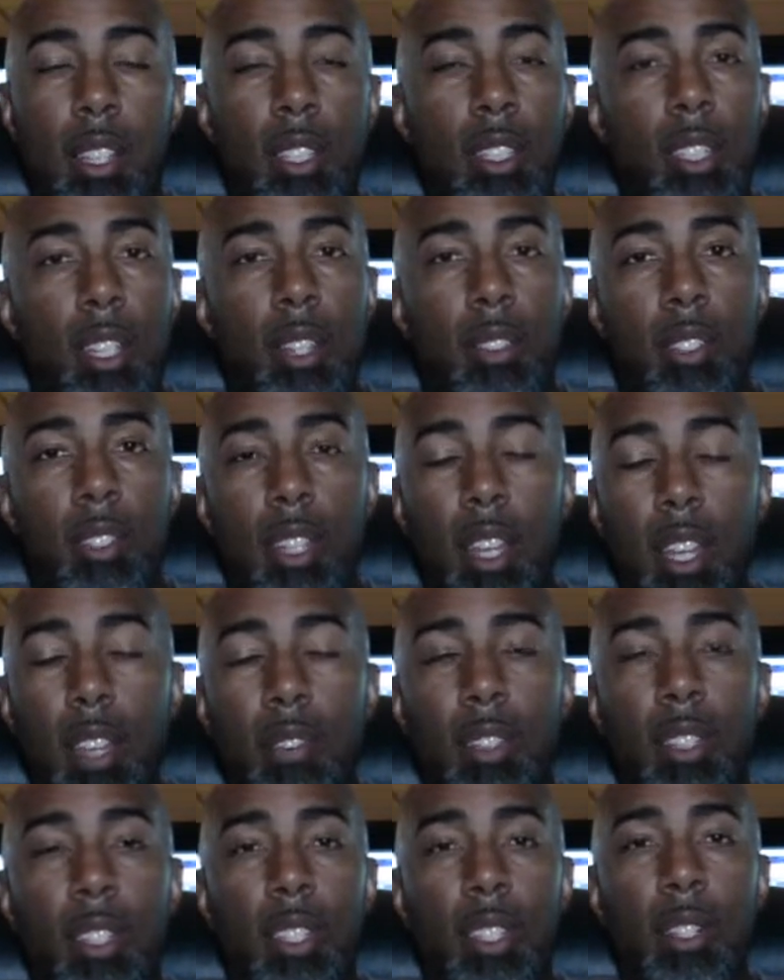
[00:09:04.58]
of stuff.
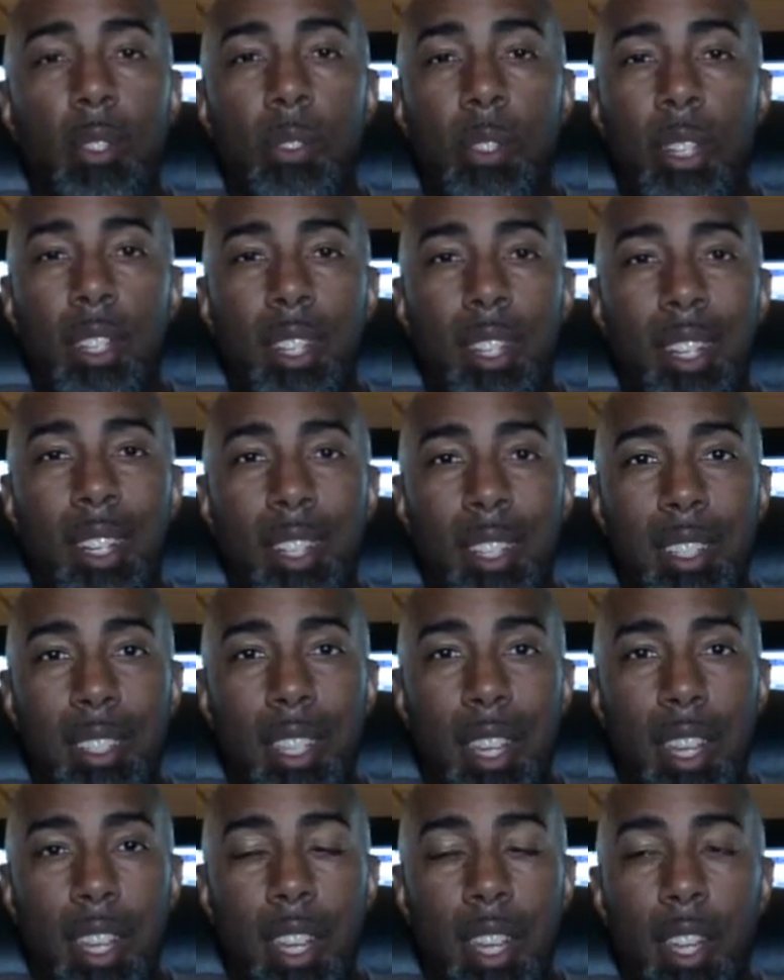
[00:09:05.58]
Save yourself a needless
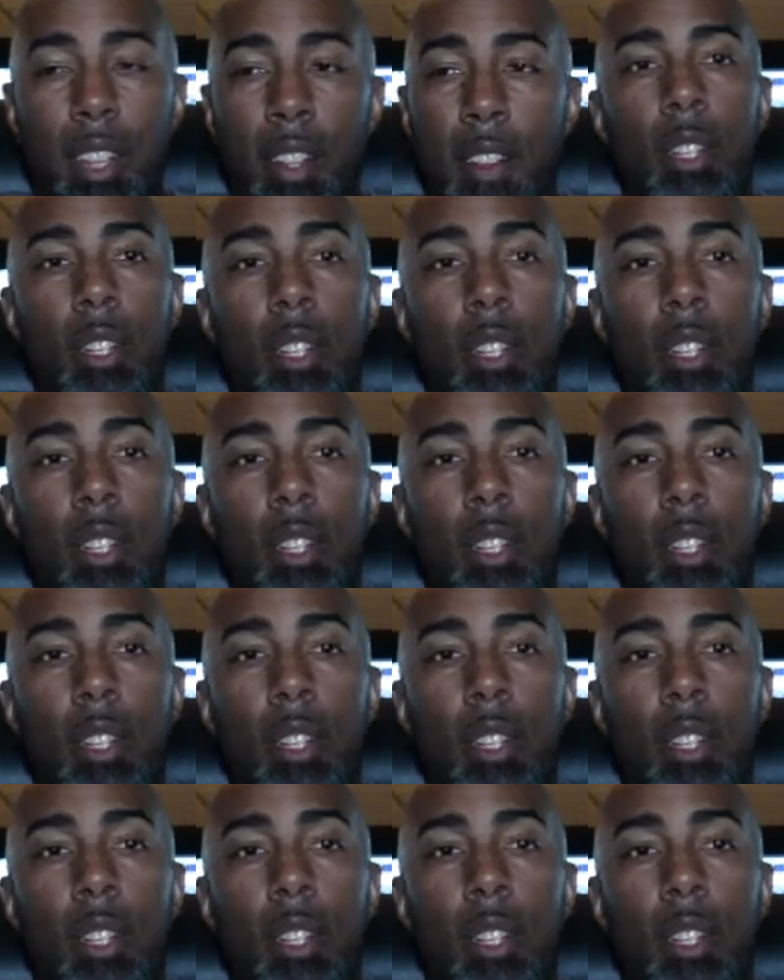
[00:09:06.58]
headache.